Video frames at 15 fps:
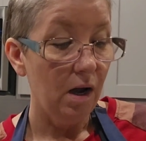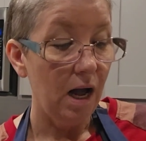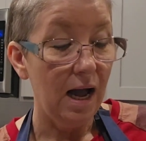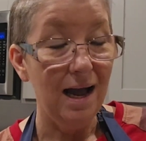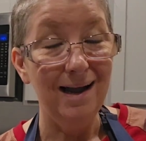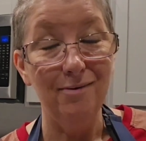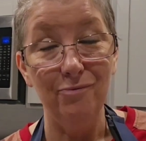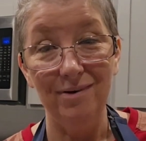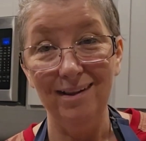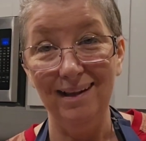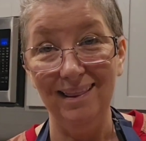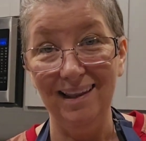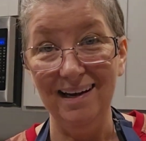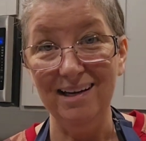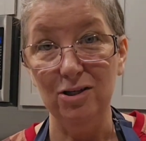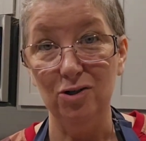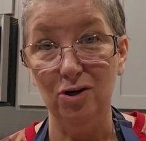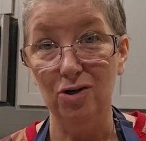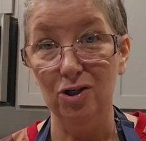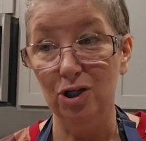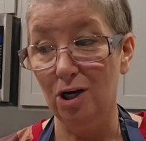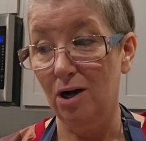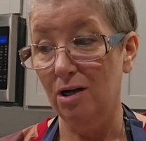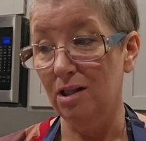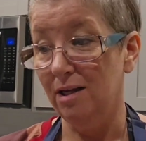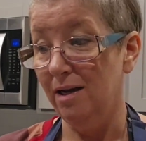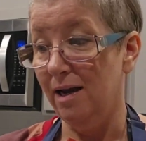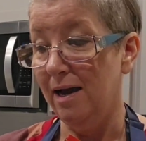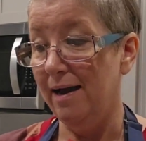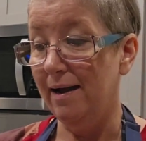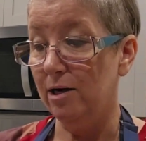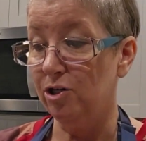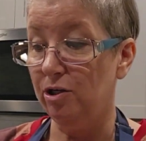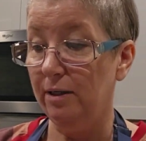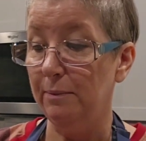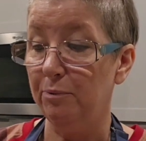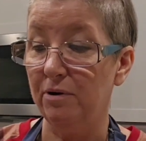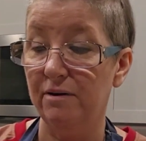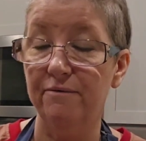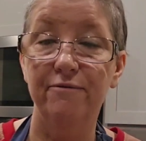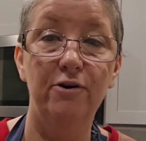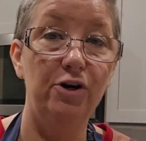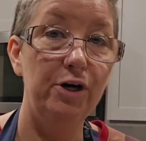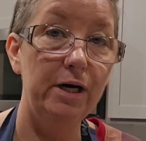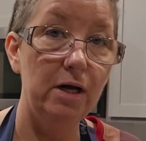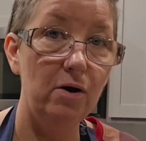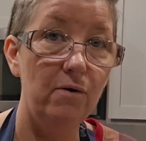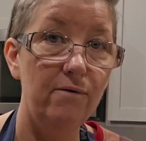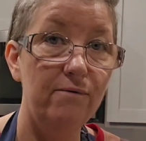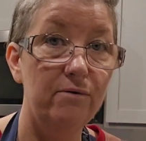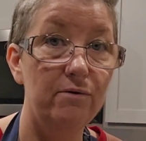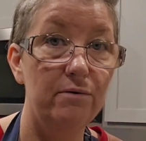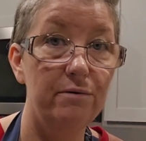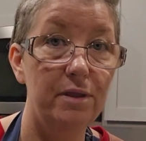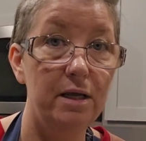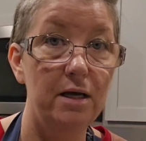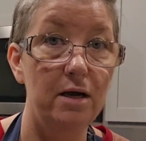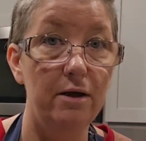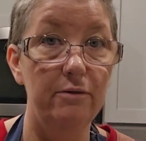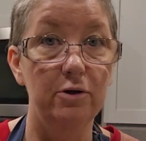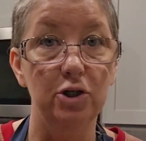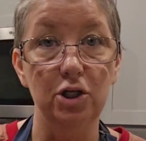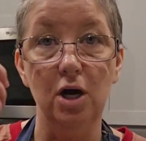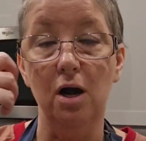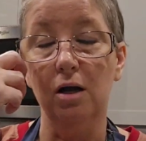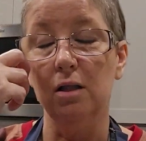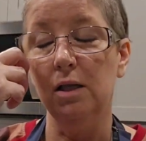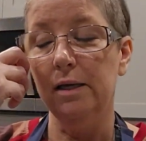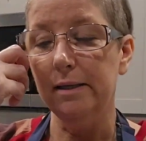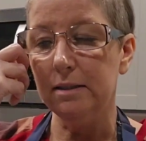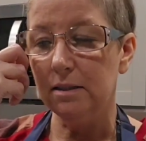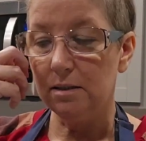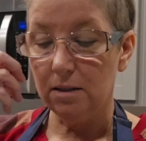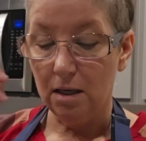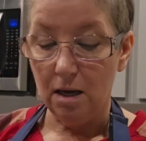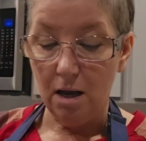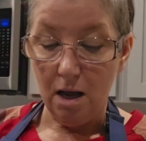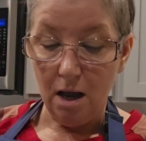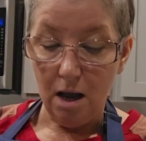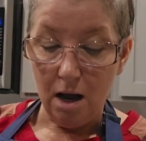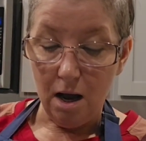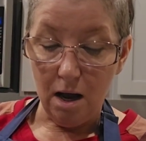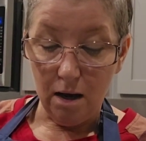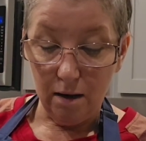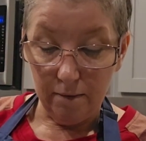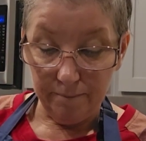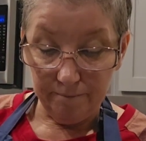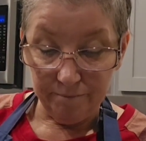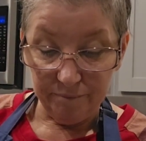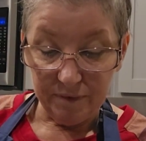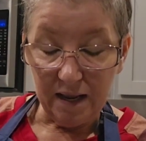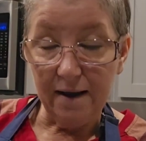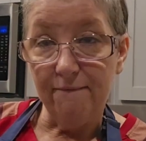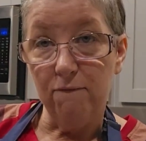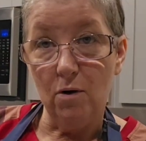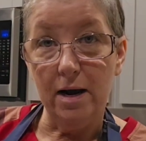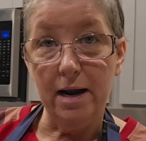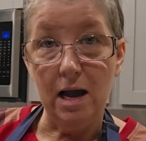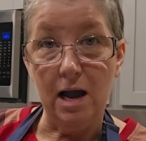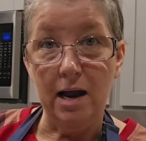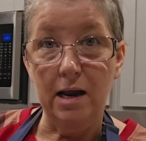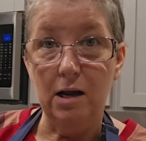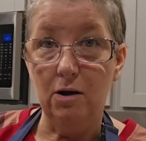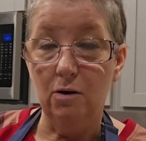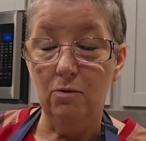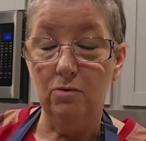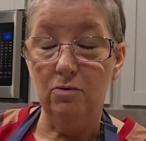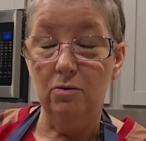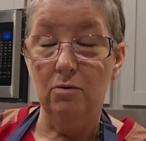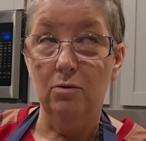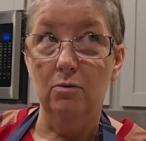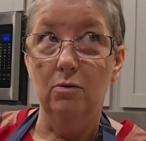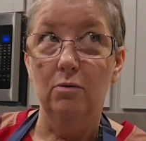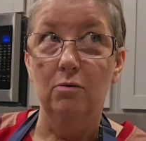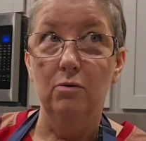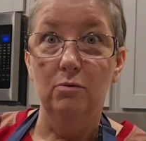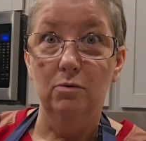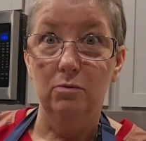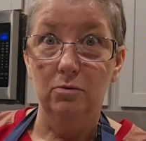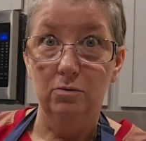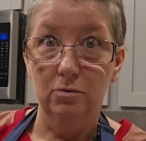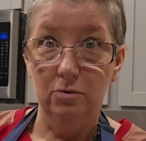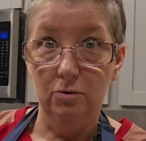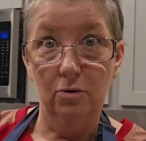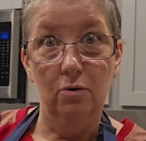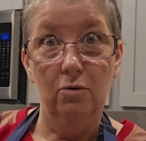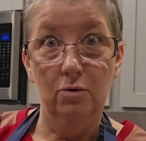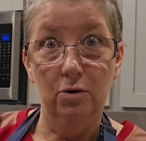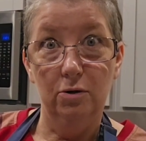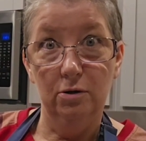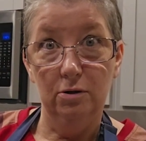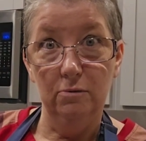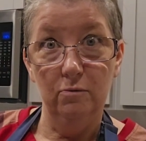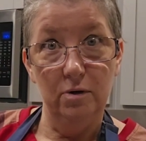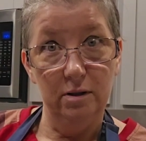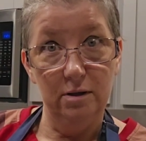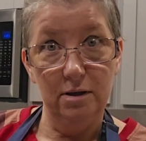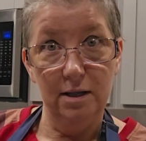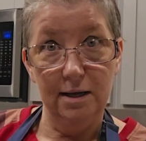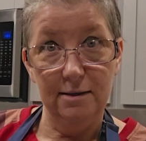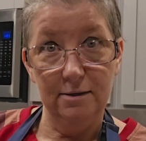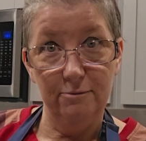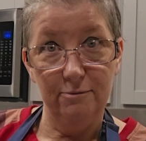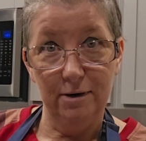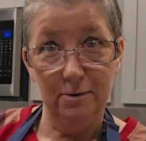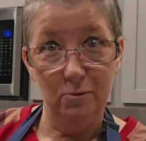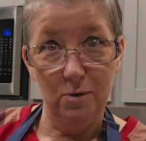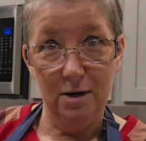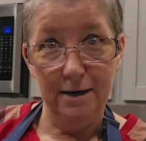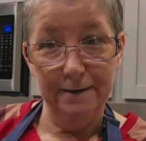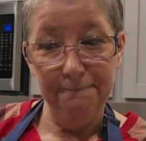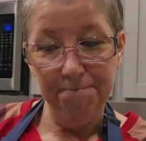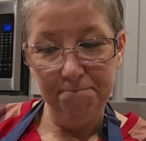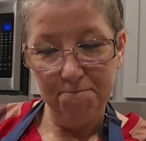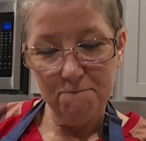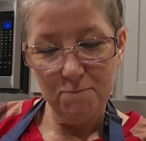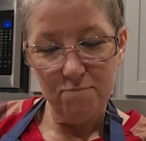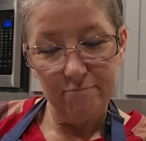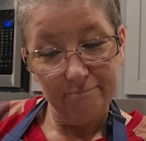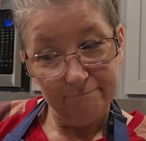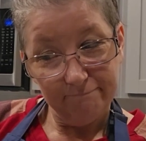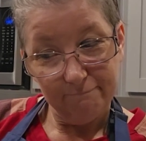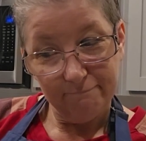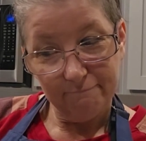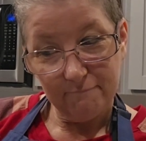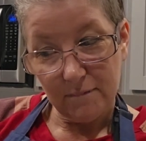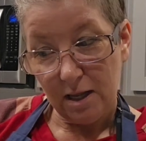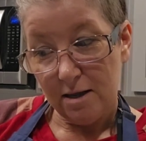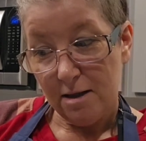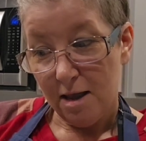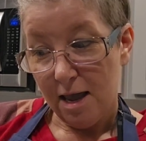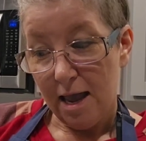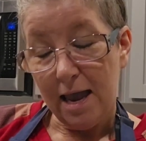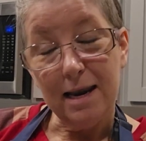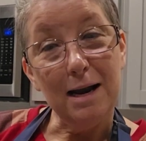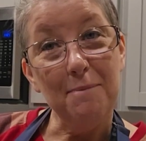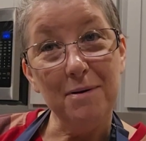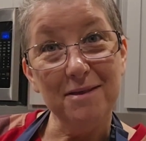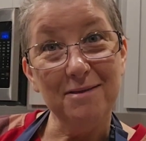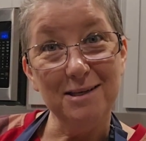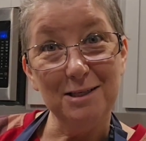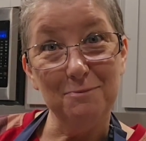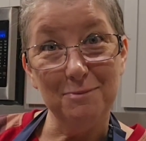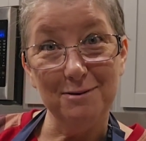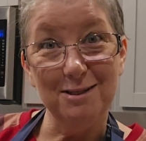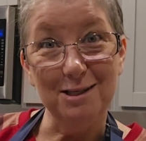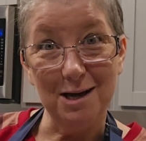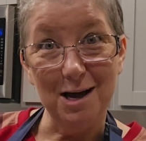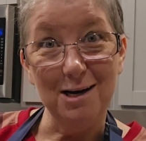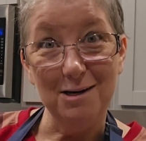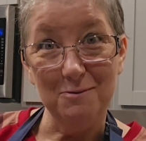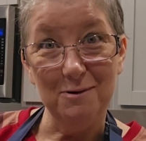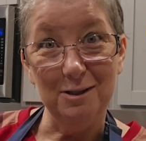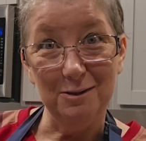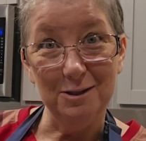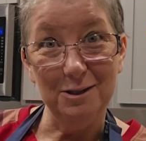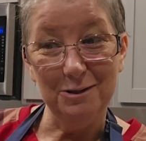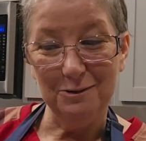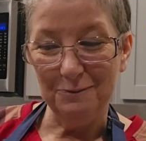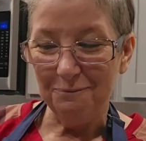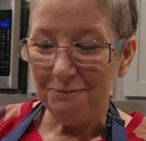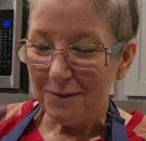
I really like dark chocolate. I actually prefer it over the other chocolates. FYI, it goes so good with a glass of red wine. And I bet these biscotti will too.